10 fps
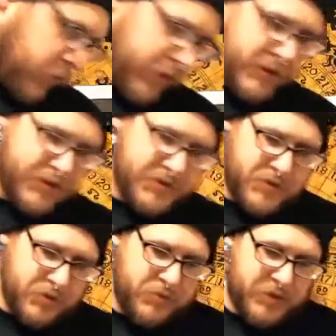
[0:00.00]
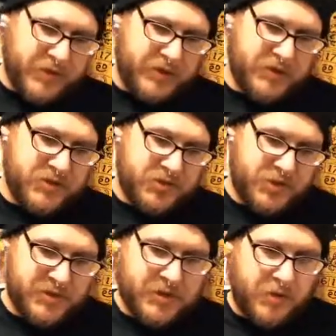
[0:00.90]
We're going to assume that it is
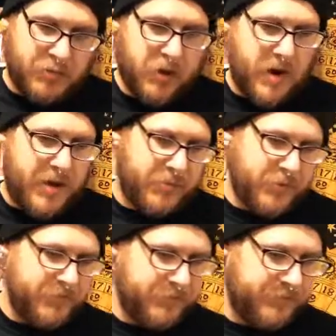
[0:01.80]
just a prop.